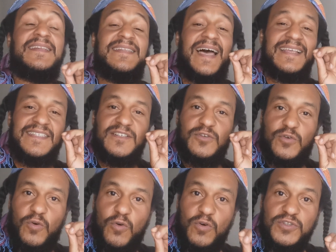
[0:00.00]
Does
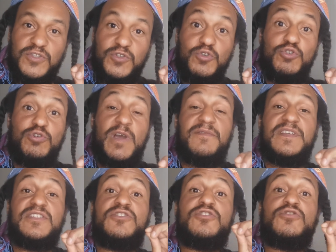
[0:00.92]
it cause you to have
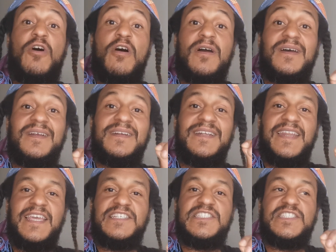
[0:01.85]
a stronger
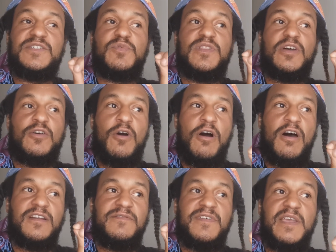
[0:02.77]
relationship with the
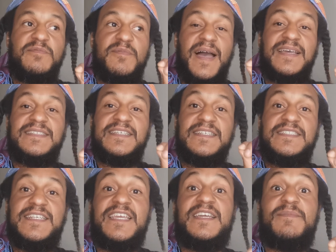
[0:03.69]
God of Abraham, Isaac,
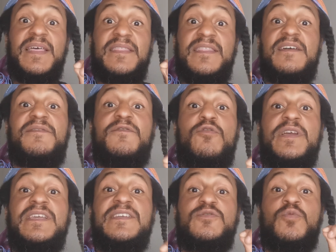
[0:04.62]
and Jacob, and therefore
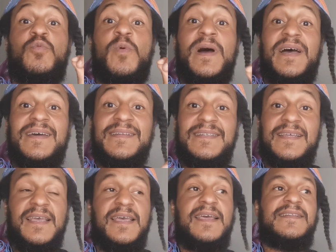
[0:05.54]
his word?
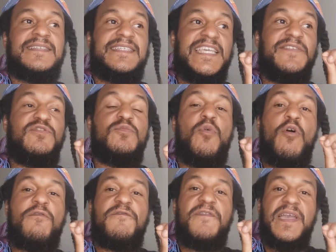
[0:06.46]
Does it give you
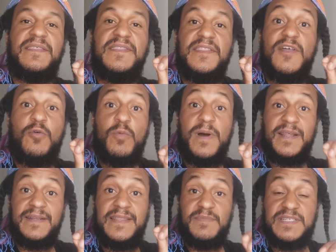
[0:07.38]
more faith in the
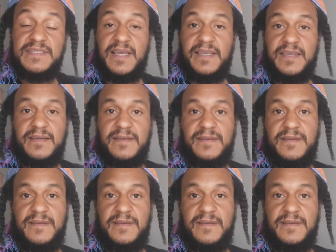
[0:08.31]
word, the Messiah?